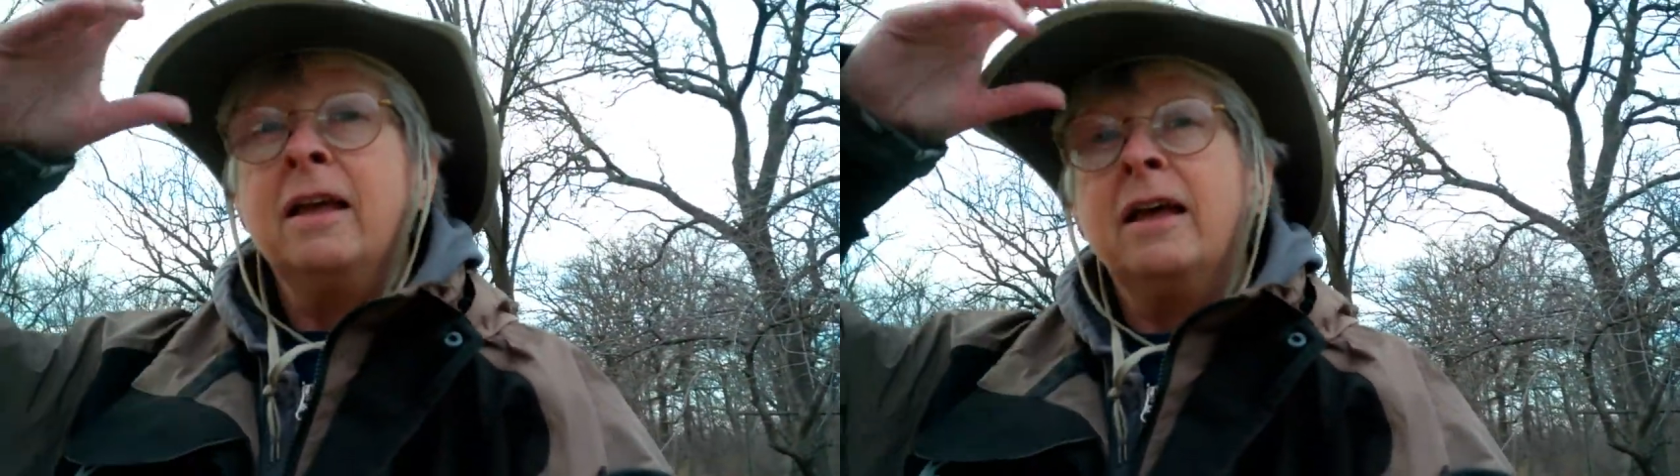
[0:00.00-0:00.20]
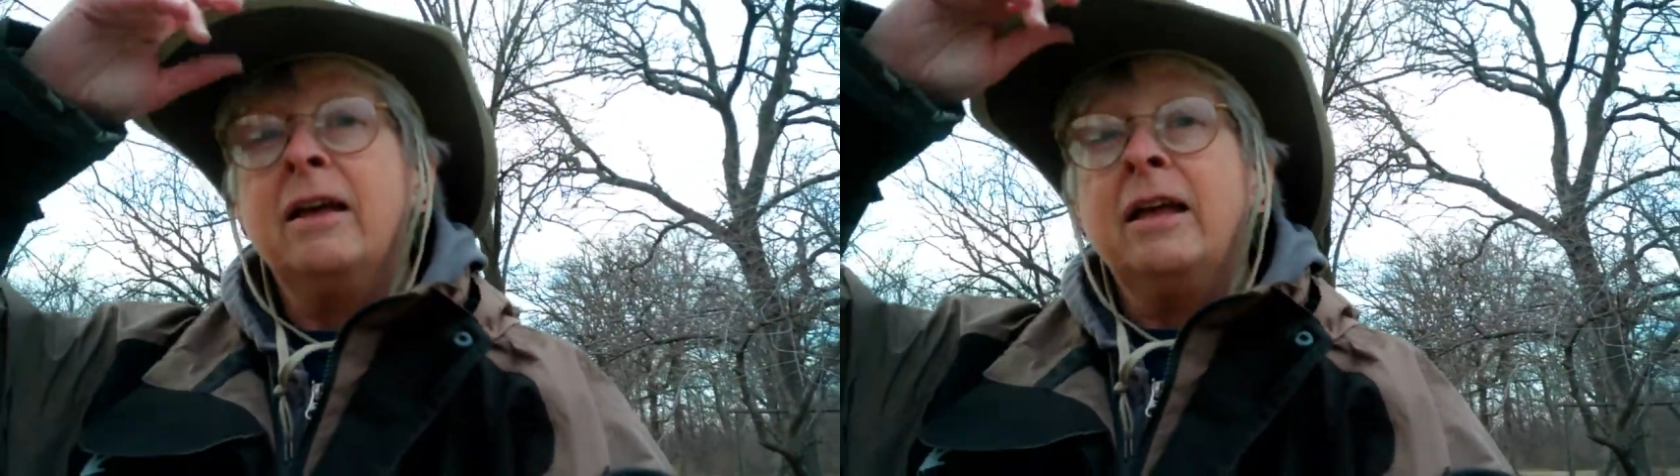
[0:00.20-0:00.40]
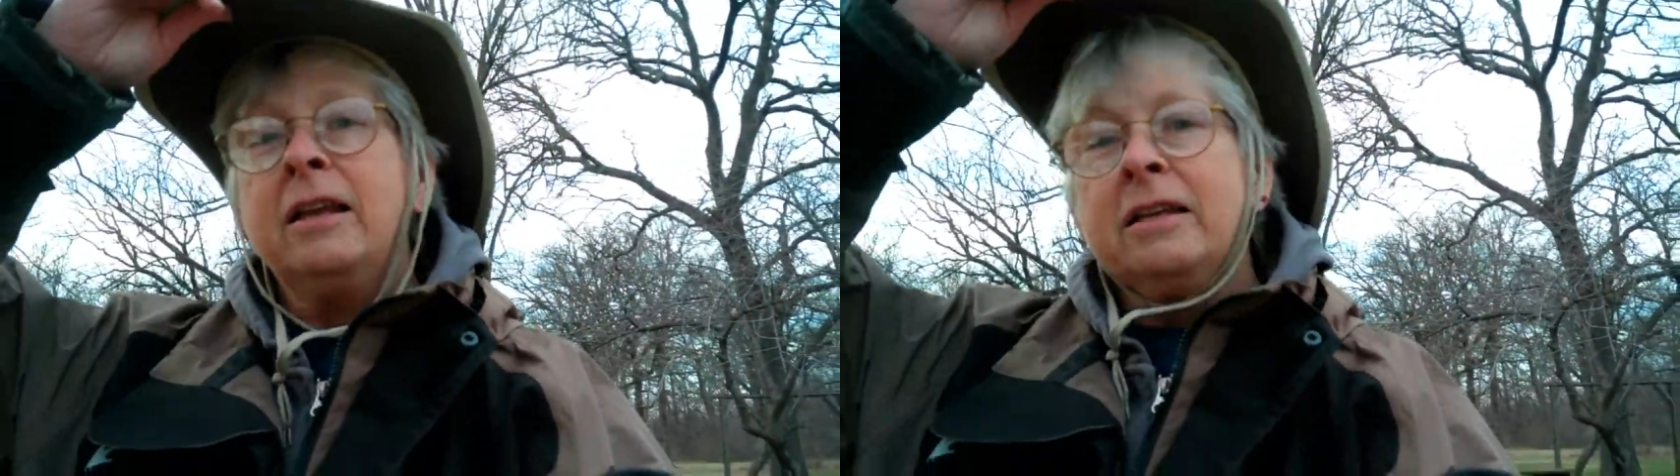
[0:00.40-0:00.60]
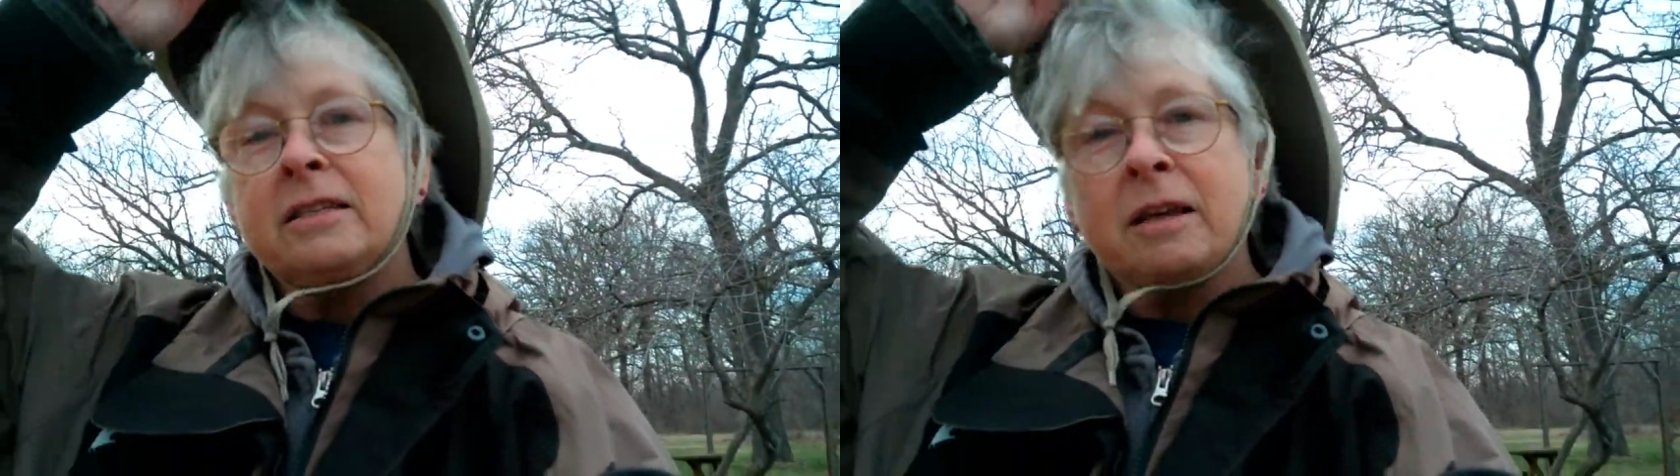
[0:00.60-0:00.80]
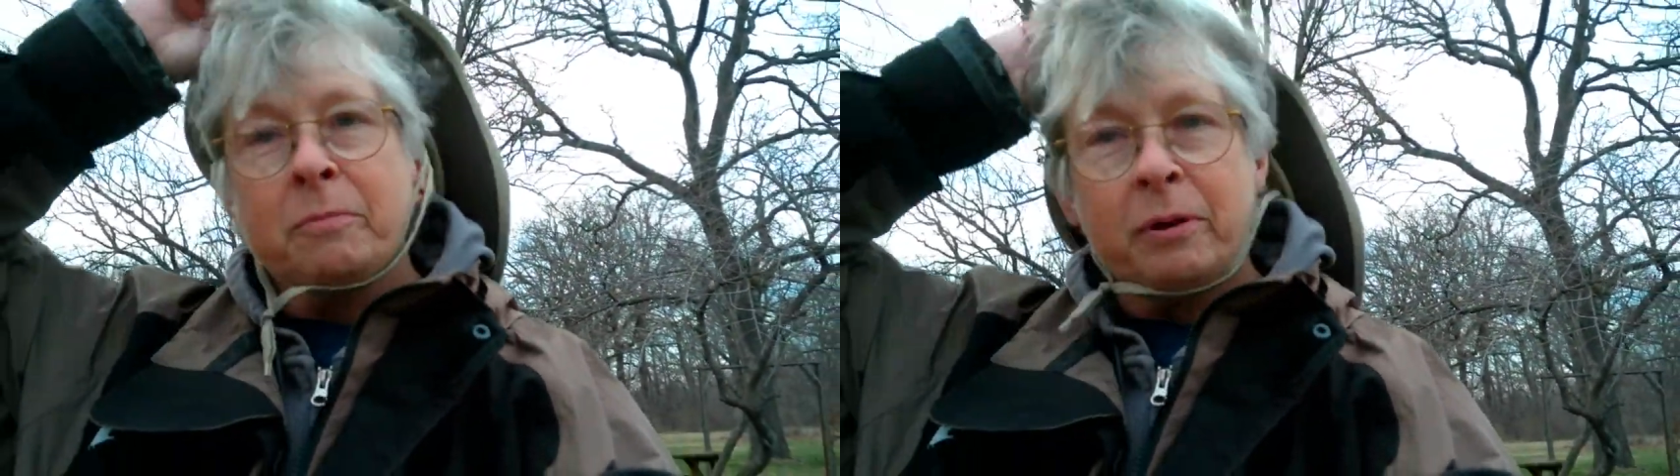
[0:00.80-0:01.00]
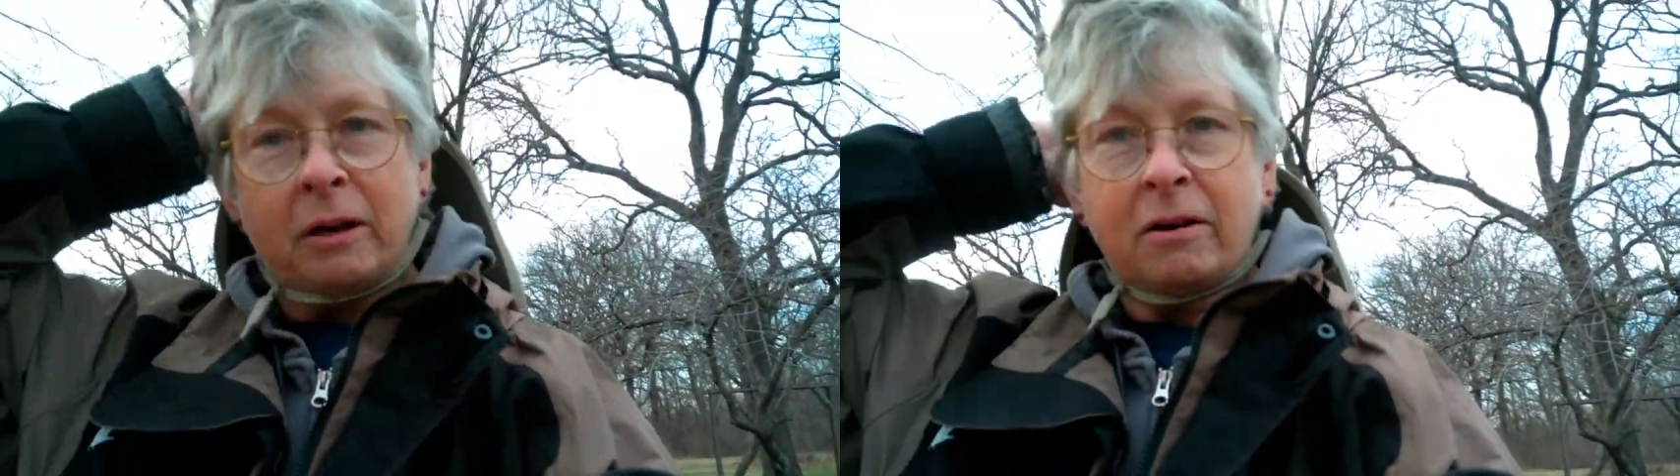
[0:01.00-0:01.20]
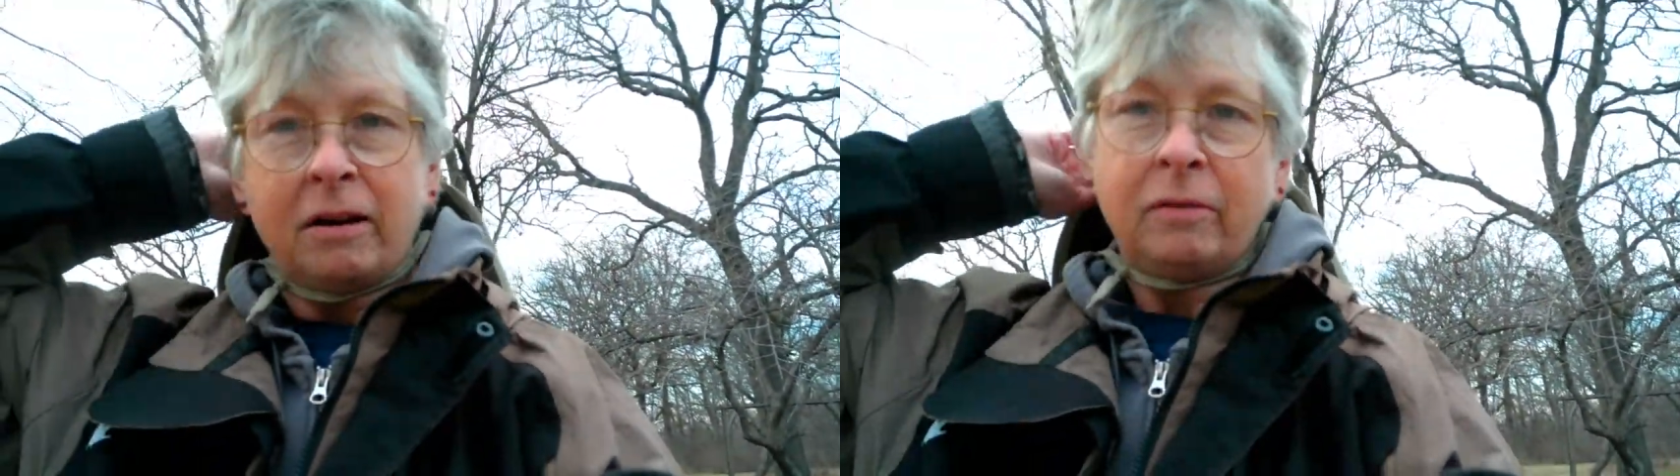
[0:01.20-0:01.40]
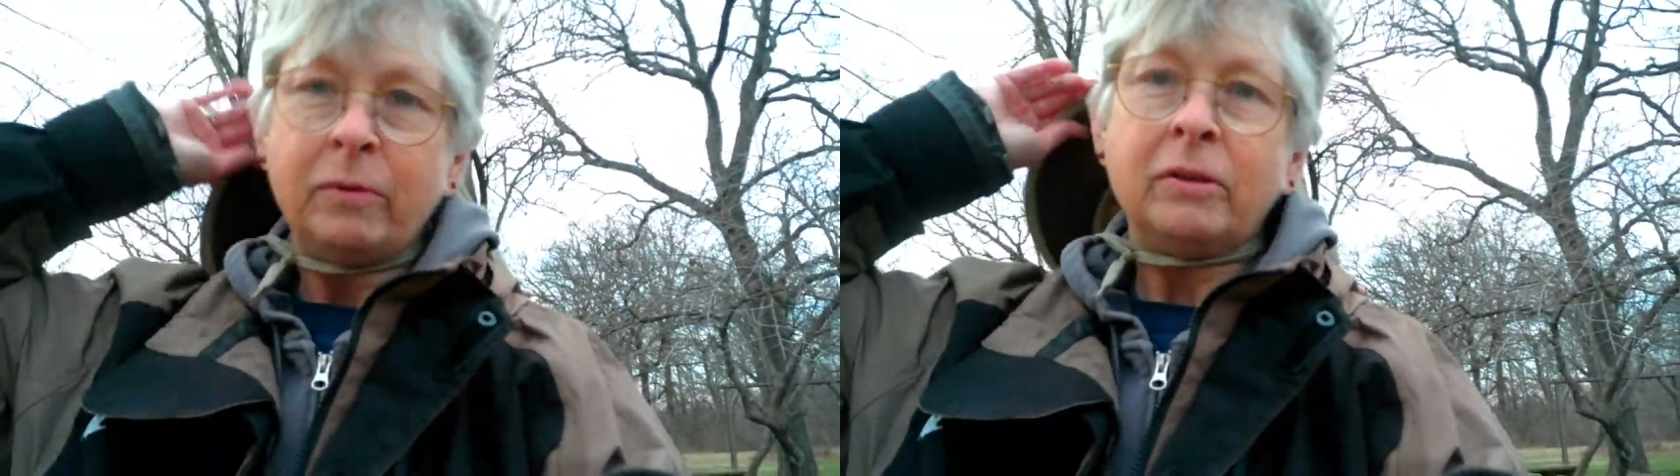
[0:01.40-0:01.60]
I'll end this up here
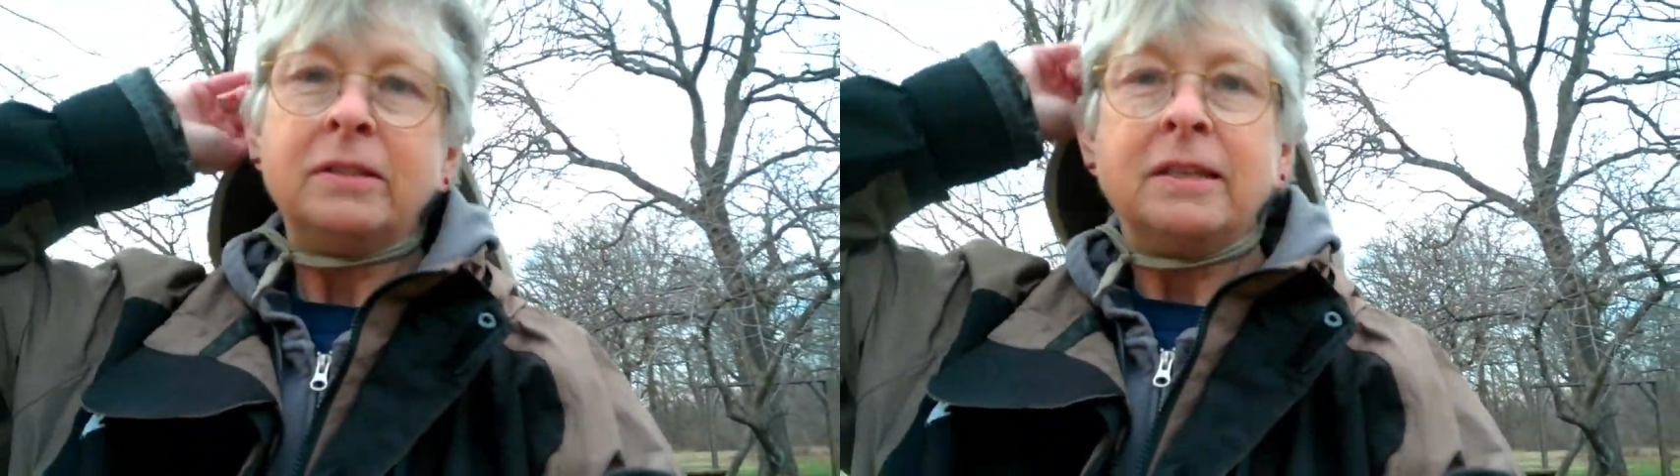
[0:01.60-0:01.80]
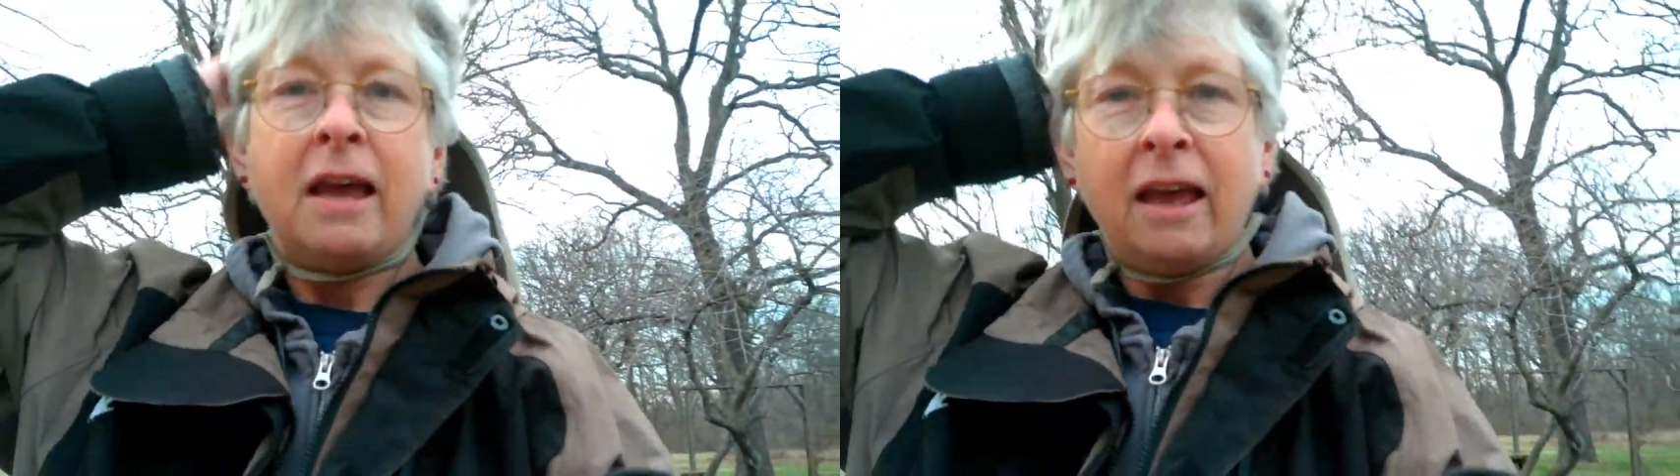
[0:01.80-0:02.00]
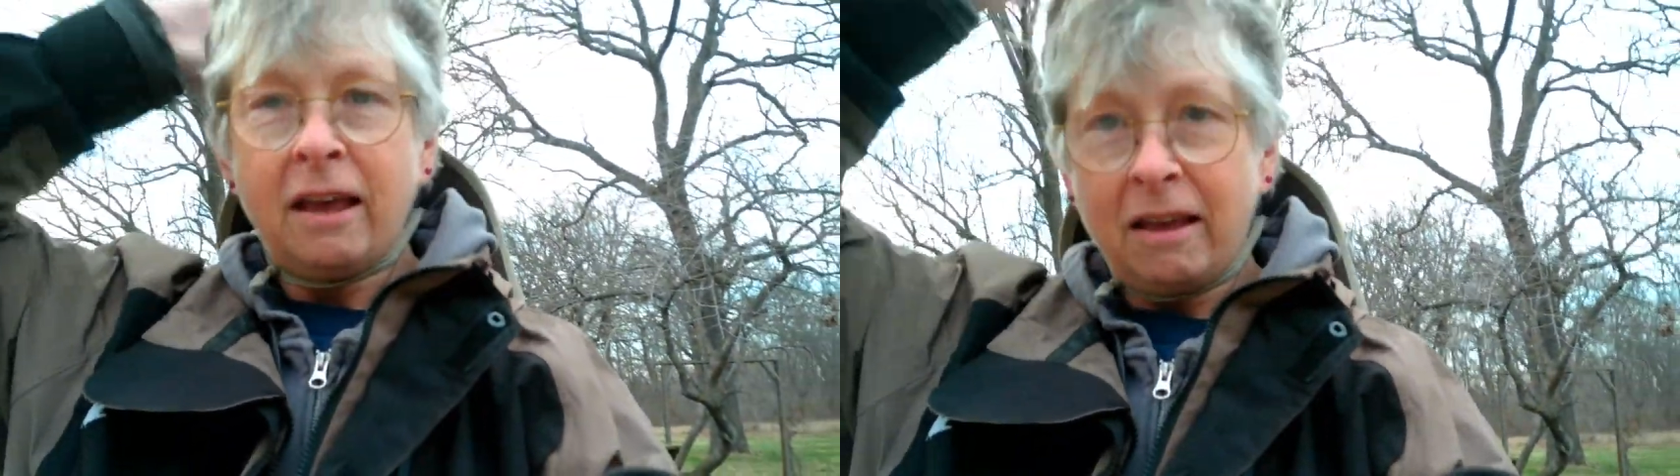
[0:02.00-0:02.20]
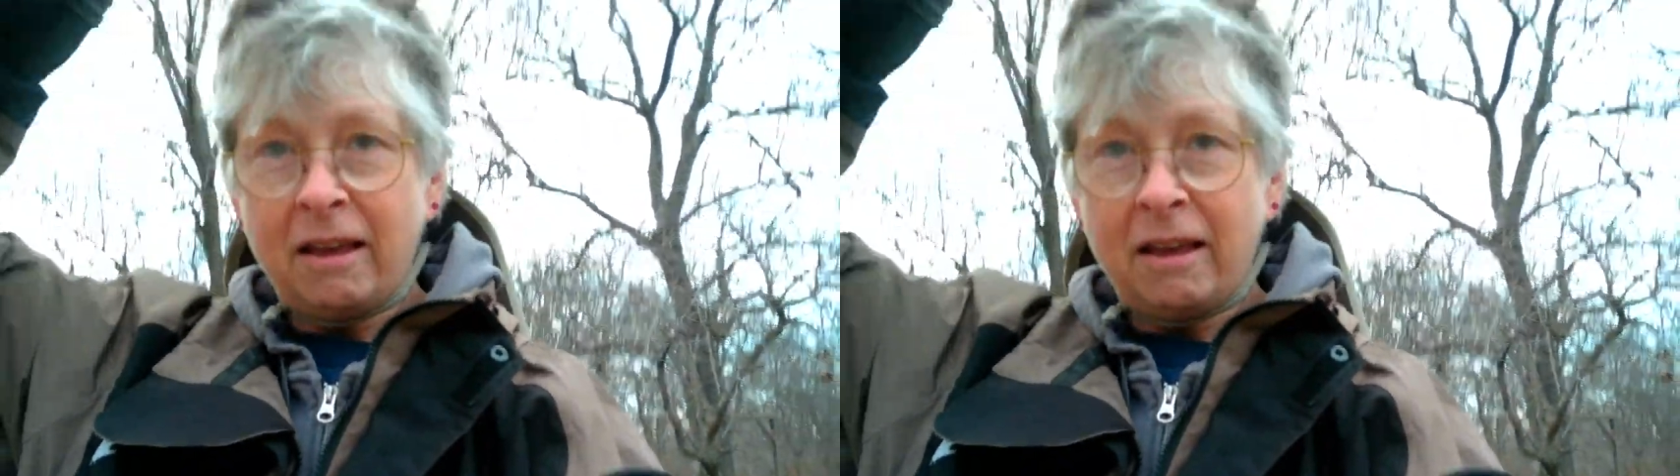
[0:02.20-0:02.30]
and we'll say,